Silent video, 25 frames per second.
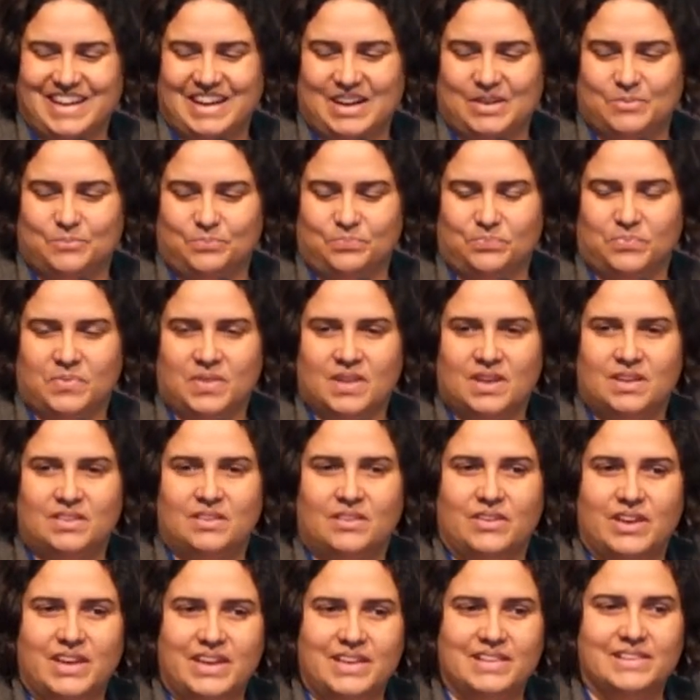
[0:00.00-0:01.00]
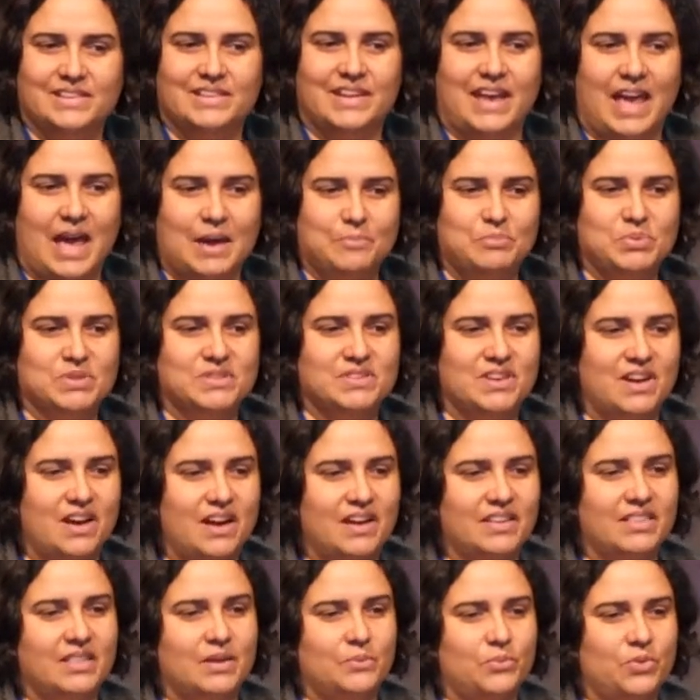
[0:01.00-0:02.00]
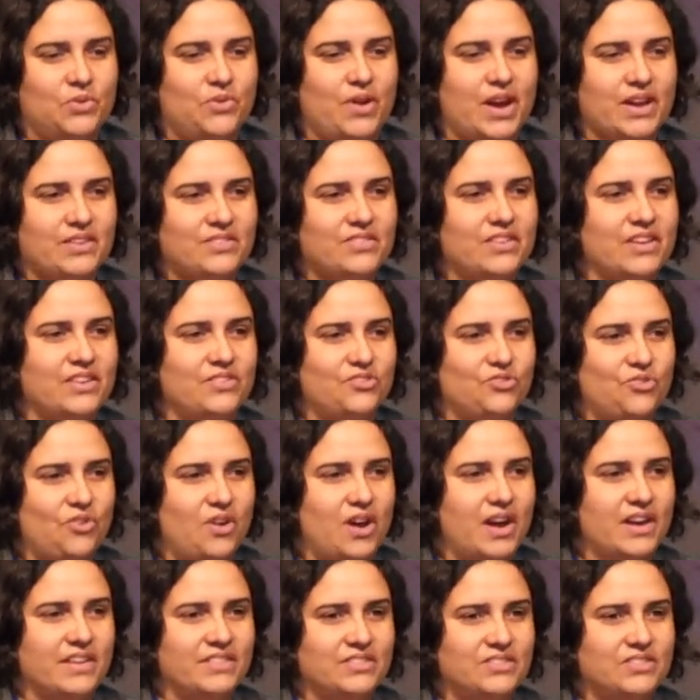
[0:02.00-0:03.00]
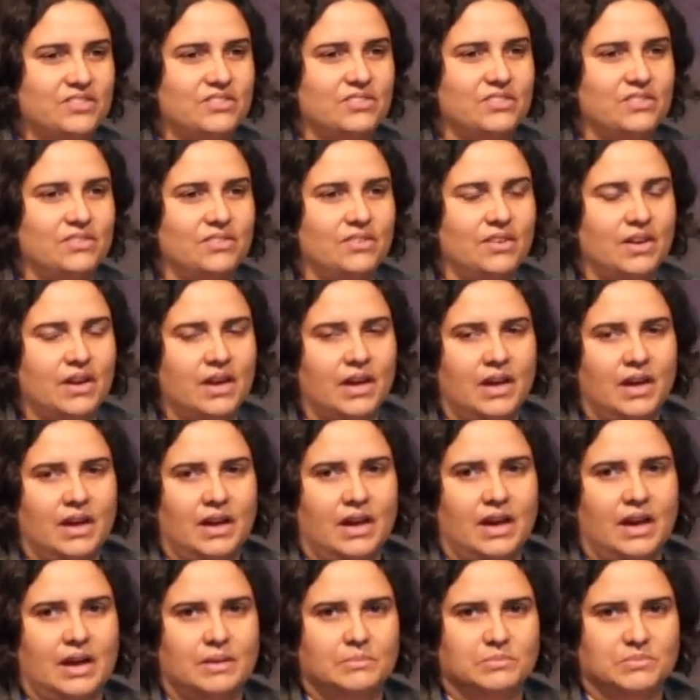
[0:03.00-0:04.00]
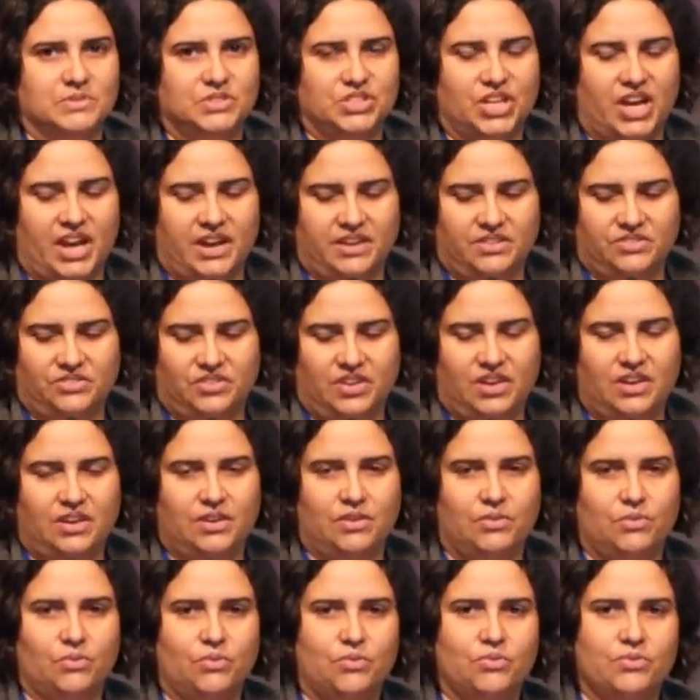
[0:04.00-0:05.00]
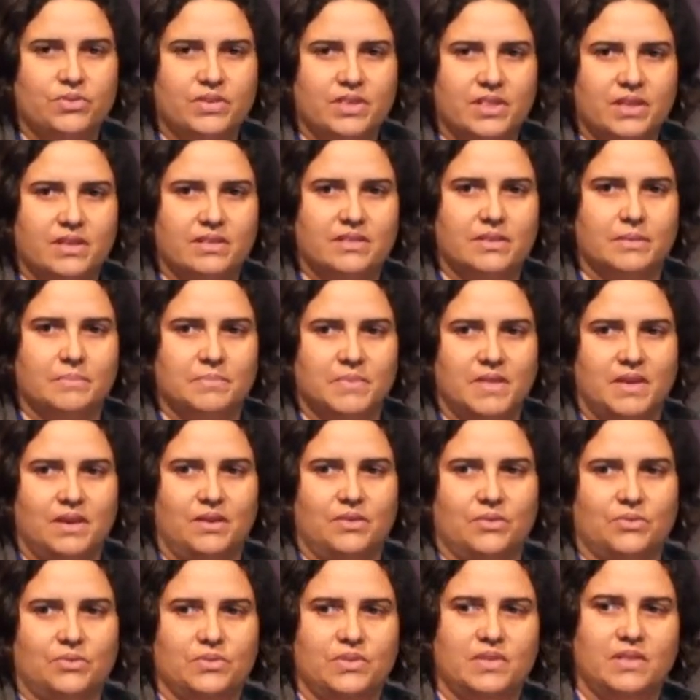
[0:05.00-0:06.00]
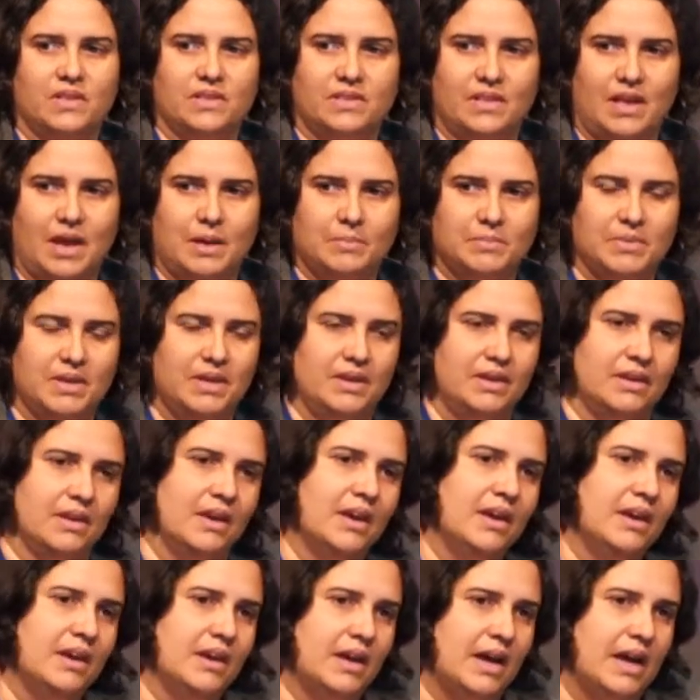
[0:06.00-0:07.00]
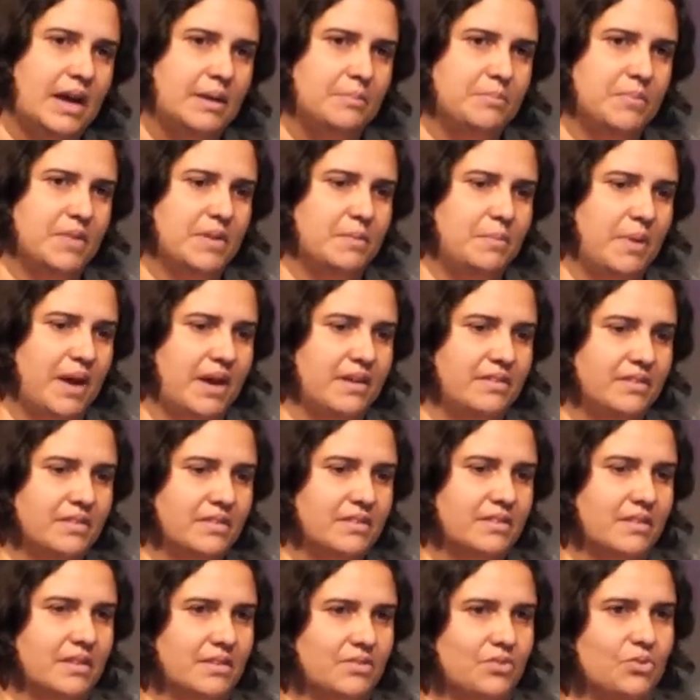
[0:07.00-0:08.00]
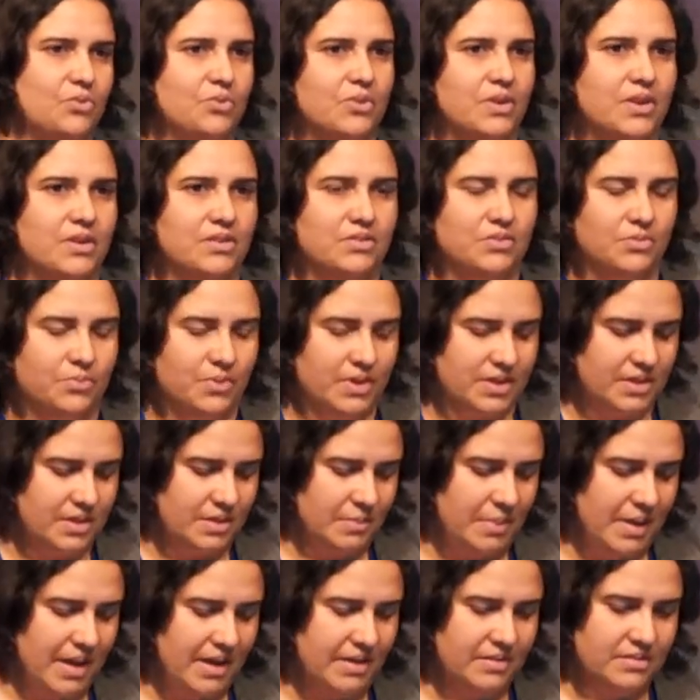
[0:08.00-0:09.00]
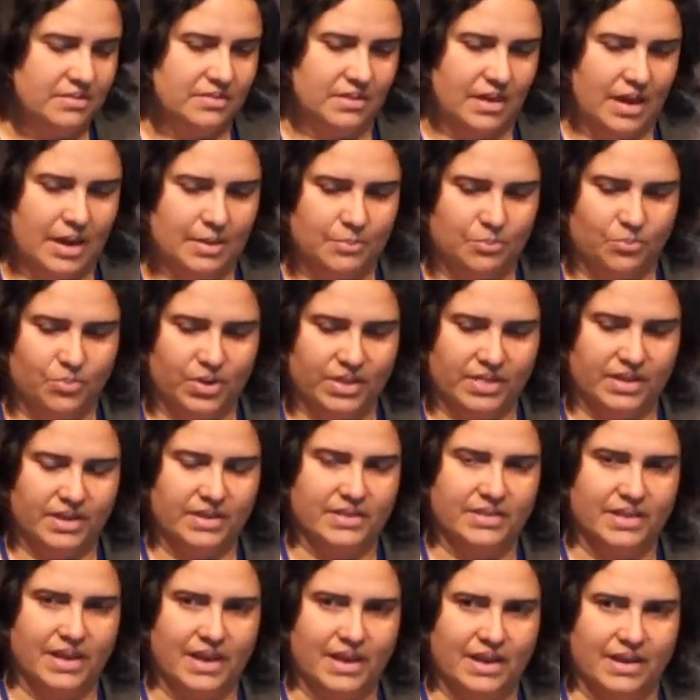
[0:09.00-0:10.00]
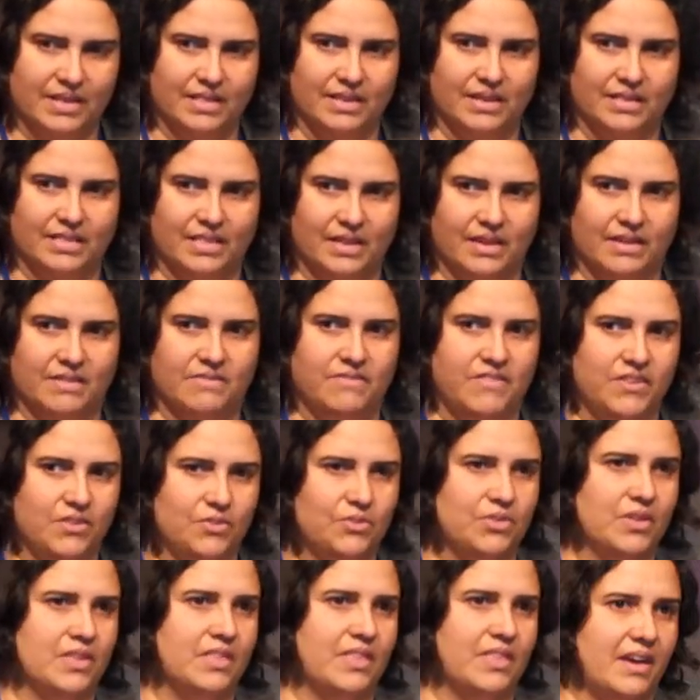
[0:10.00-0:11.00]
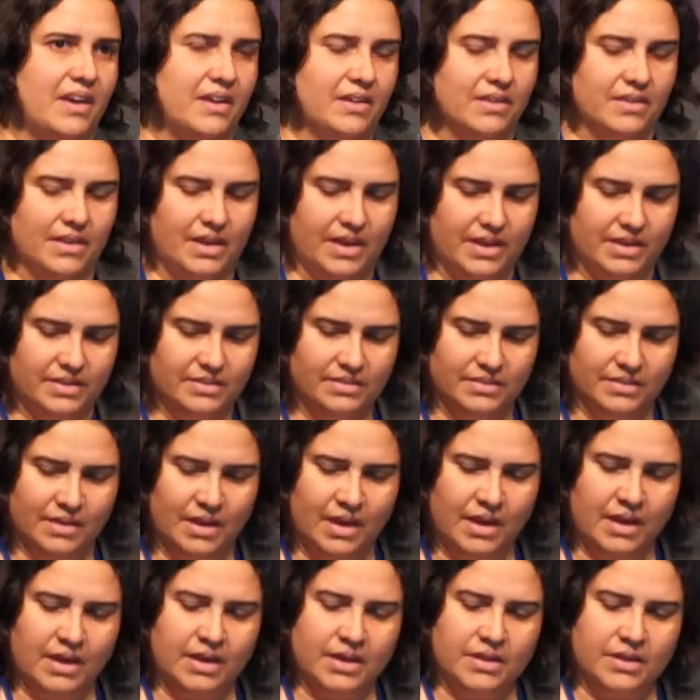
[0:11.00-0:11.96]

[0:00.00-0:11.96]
Now, is it appetite that we're actually trying to change here, or is there something else that's happening that patients are talking to us about when they say that they feel they can eat?